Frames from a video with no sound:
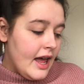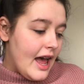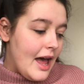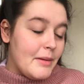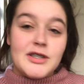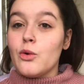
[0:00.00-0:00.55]

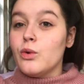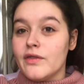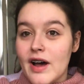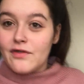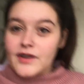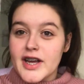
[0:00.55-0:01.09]
Um, it's all of
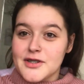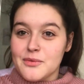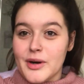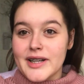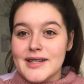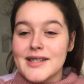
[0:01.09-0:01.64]
our first
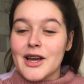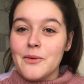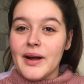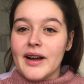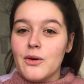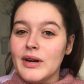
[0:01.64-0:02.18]
one, so
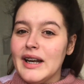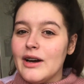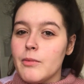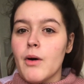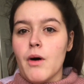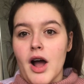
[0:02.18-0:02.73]
we're all a
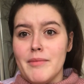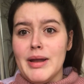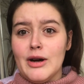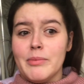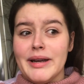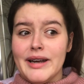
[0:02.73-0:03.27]
little, well, I'm a
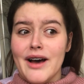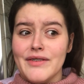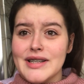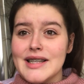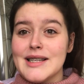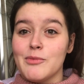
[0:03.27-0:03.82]
little bit
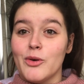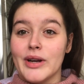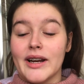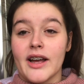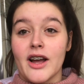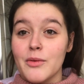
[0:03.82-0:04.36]
nervous this
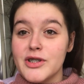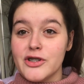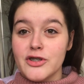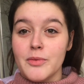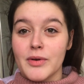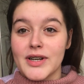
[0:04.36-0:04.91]
morning. Like I was
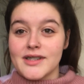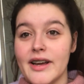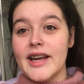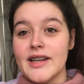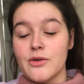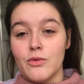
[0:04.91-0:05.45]
super
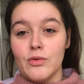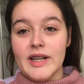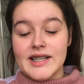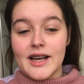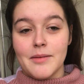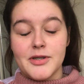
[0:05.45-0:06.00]
excited all
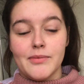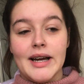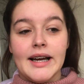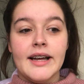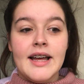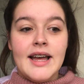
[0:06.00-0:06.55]
leading up to
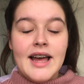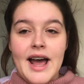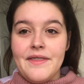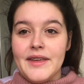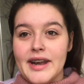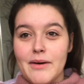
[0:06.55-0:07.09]
it,
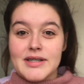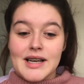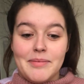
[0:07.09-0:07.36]
and then now it's